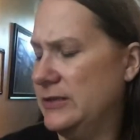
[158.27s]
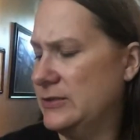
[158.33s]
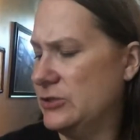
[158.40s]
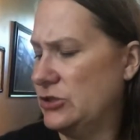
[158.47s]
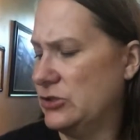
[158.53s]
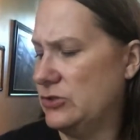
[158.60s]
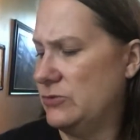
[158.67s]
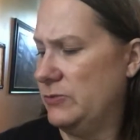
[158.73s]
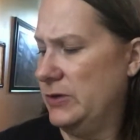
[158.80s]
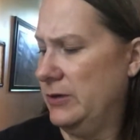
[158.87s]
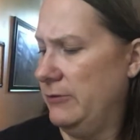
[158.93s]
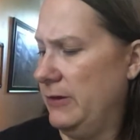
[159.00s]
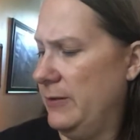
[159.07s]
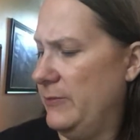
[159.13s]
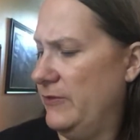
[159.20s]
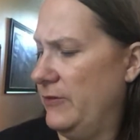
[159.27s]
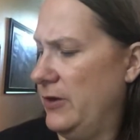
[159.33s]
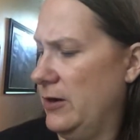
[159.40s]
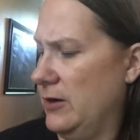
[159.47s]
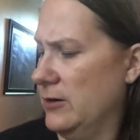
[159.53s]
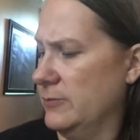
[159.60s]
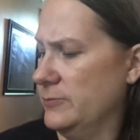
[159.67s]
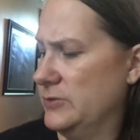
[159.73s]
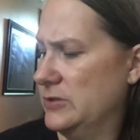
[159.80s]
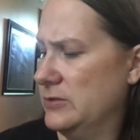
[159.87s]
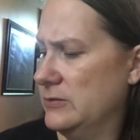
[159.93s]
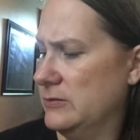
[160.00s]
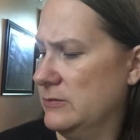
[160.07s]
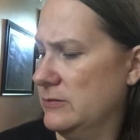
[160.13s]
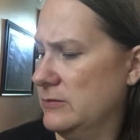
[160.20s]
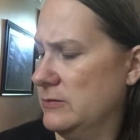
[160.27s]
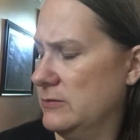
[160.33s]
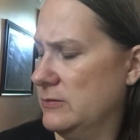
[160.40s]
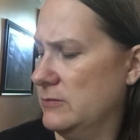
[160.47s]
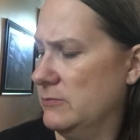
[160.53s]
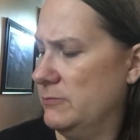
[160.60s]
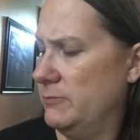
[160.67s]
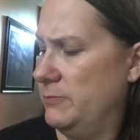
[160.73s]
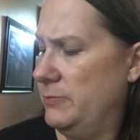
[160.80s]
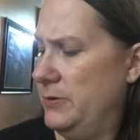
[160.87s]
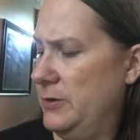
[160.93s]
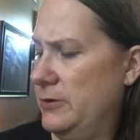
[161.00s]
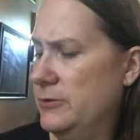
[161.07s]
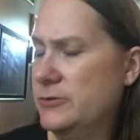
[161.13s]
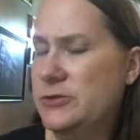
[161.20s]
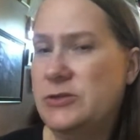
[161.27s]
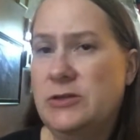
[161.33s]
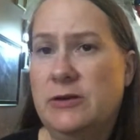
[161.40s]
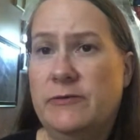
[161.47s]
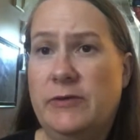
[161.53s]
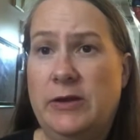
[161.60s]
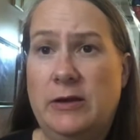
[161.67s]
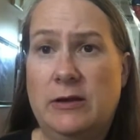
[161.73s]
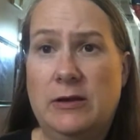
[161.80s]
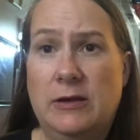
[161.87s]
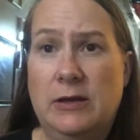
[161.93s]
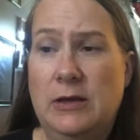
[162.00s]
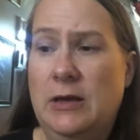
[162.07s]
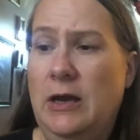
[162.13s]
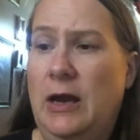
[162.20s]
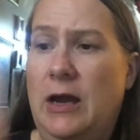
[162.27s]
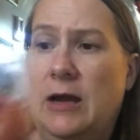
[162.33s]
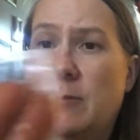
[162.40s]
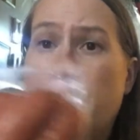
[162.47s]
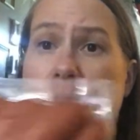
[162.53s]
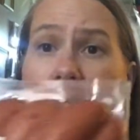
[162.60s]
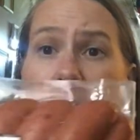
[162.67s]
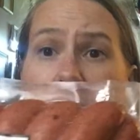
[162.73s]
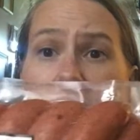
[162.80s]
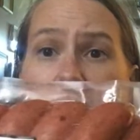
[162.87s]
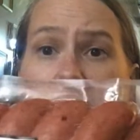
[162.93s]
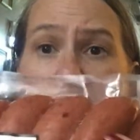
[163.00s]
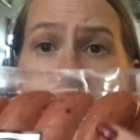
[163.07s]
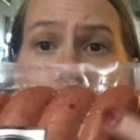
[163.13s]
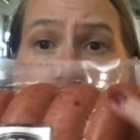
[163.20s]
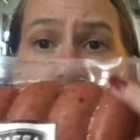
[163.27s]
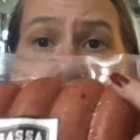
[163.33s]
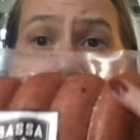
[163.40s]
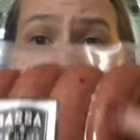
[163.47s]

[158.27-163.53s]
it's just one gram of carbs per serving, uh, per